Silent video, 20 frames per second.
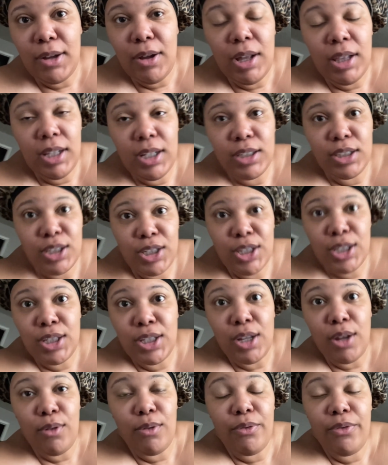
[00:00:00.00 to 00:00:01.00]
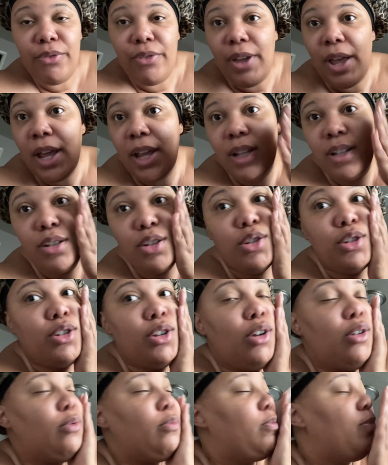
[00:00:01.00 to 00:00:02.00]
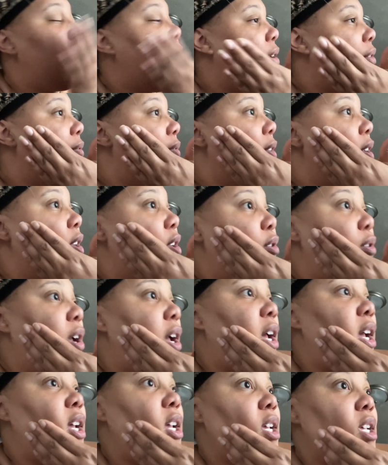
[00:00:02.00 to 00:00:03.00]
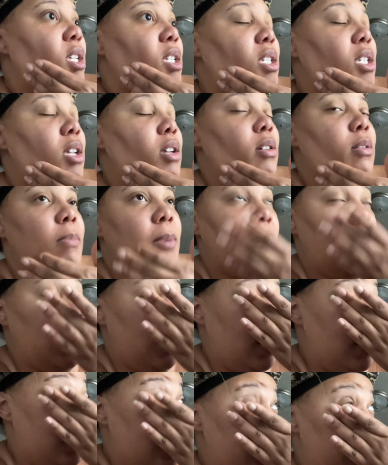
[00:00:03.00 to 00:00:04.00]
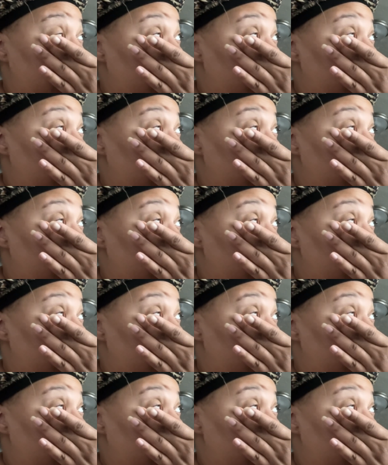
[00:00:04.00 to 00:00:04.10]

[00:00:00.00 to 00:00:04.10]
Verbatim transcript: I look so fat, so puffy, you guys. Oh my gosh.